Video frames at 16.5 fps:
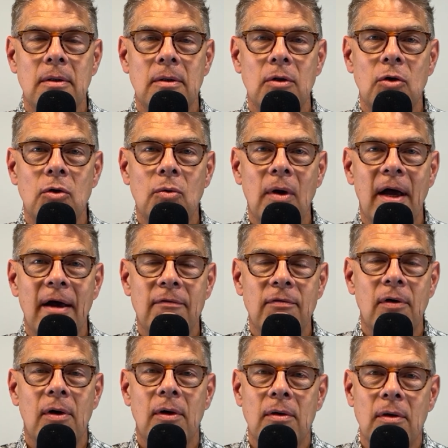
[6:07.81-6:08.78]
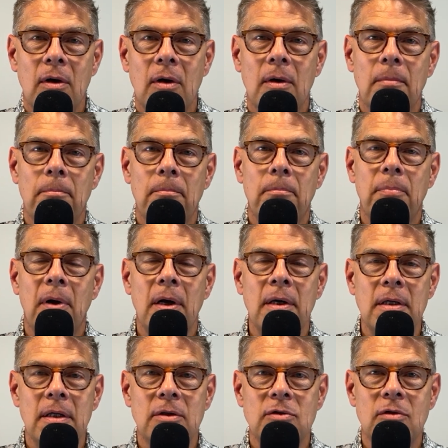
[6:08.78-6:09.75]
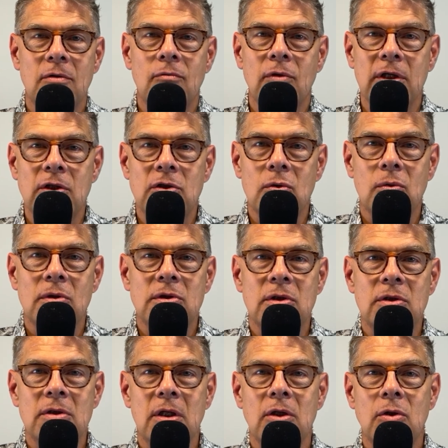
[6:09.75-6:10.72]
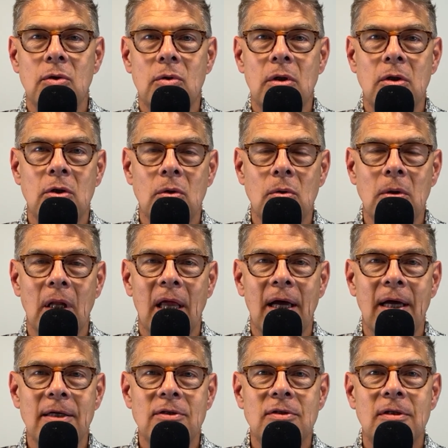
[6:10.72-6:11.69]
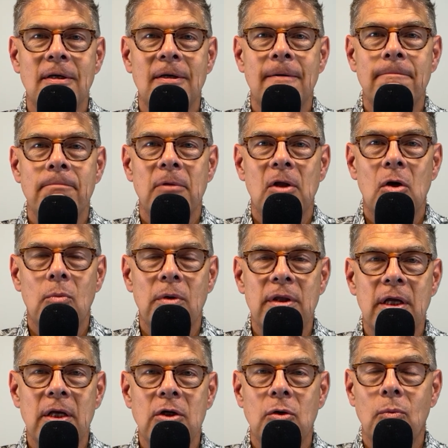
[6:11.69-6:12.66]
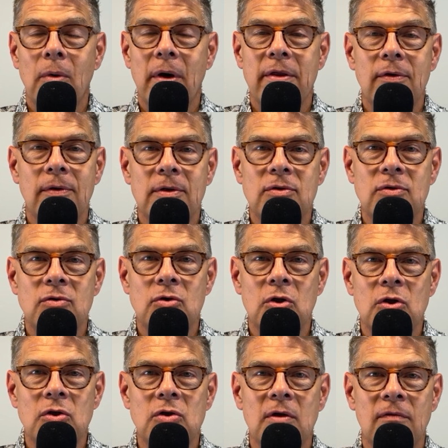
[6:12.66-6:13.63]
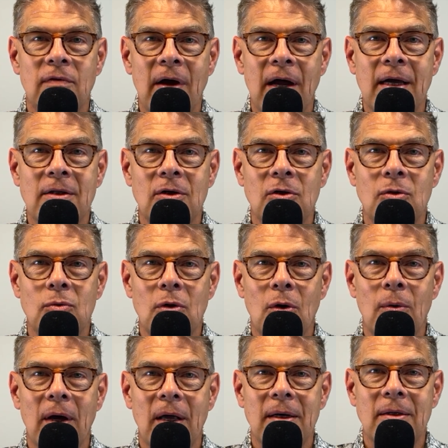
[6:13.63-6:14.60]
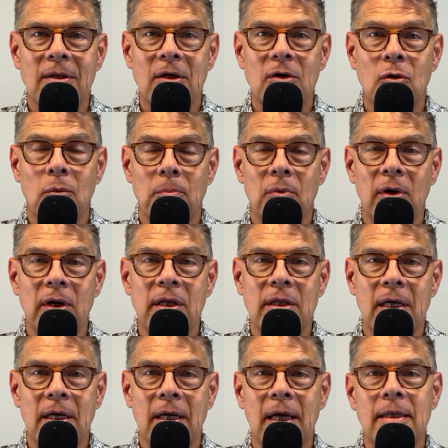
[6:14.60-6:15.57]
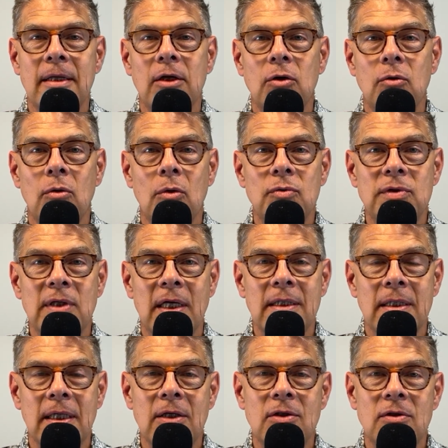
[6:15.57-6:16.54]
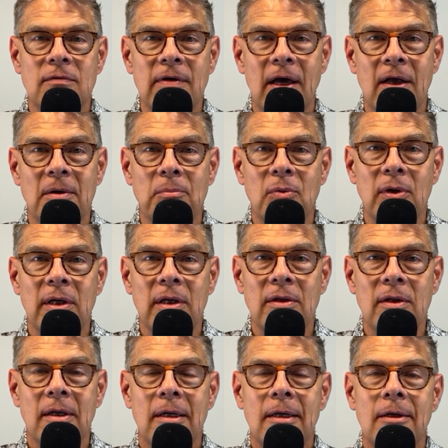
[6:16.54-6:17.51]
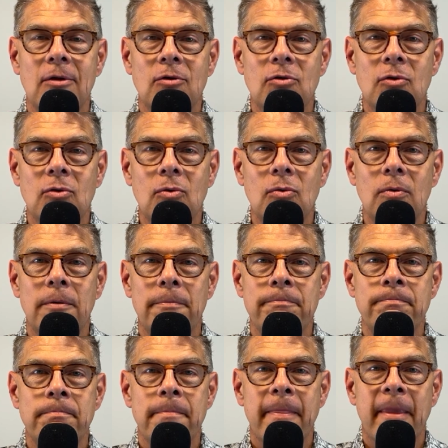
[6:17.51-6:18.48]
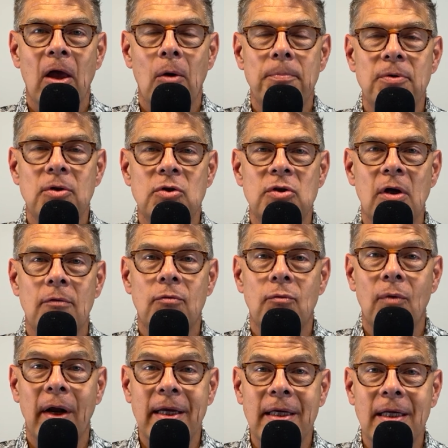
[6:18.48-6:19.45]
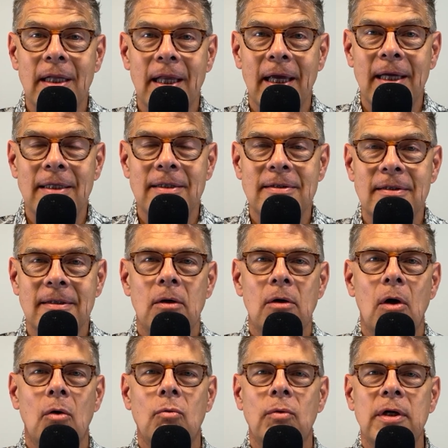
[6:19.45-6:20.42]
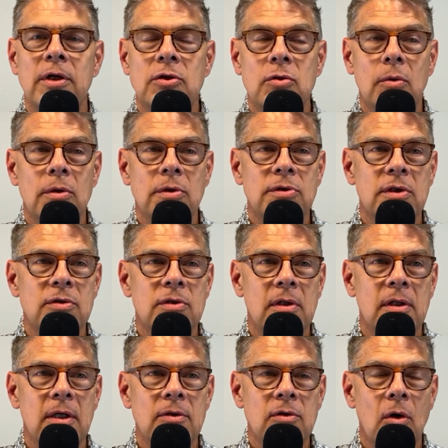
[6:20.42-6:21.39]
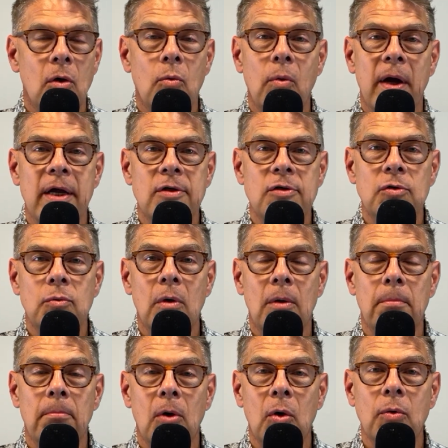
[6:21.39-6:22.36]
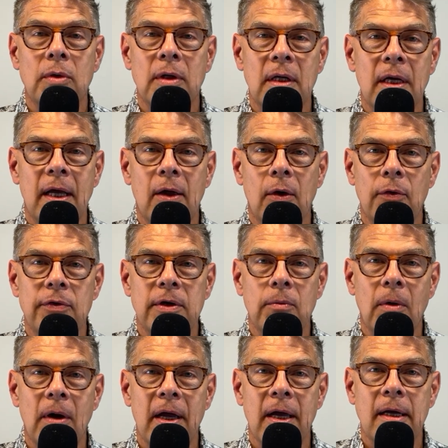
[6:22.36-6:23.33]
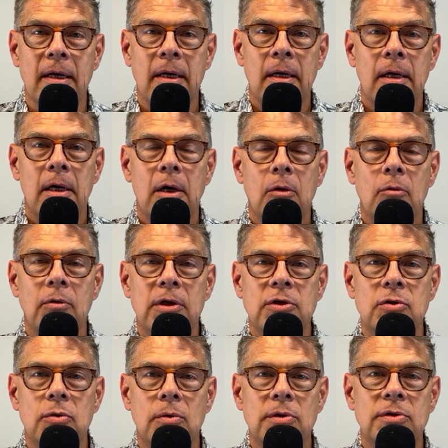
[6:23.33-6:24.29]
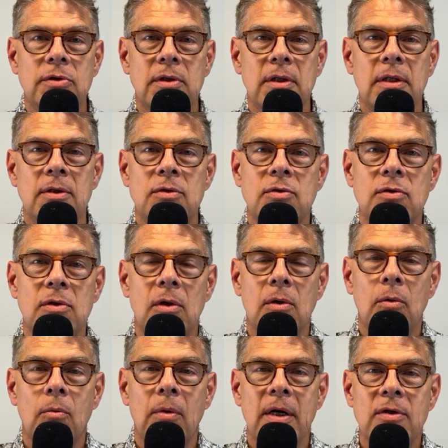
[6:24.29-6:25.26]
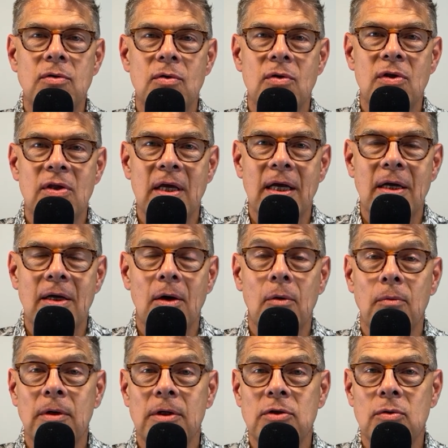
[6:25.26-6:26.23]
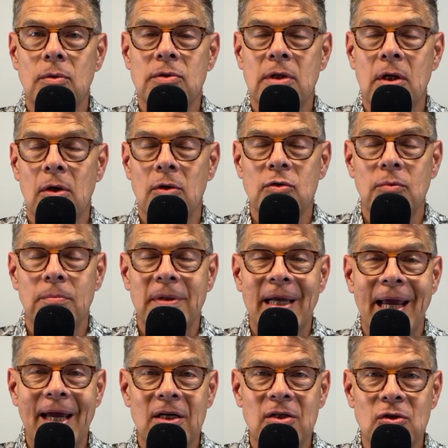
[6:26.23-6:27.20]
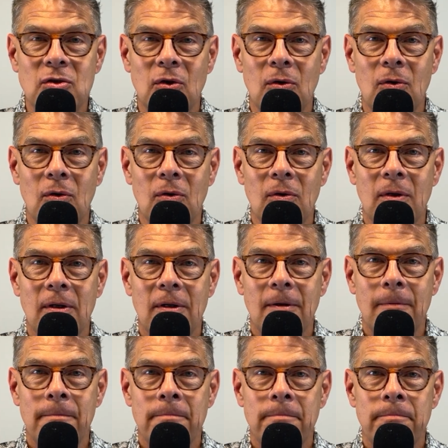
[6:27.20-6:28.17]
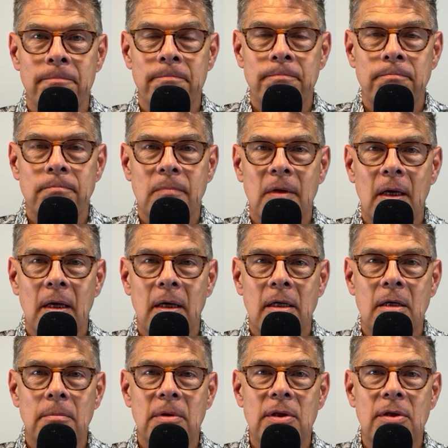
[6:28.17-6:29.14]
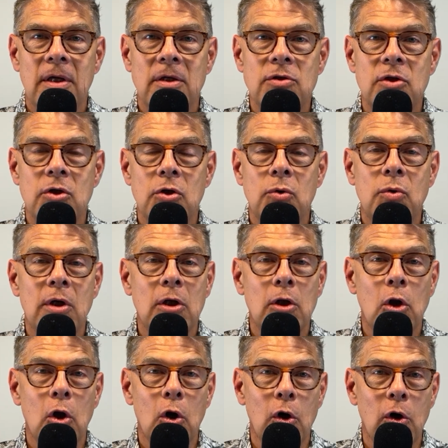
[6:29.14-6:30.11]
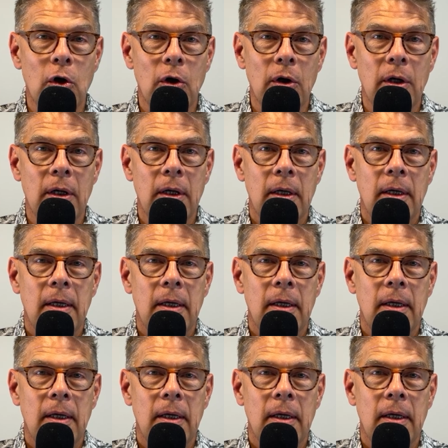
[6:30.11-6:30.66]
You have an abundance of resources that you can utilize that are within you, whether it's just the fact that you know that you're breathing and that you know techniques of how to breathe to help yourself regulate. A resource is a way to emote in a healthy way. A resource is a way to think. A resource can also be external, and it can be things that you can learn.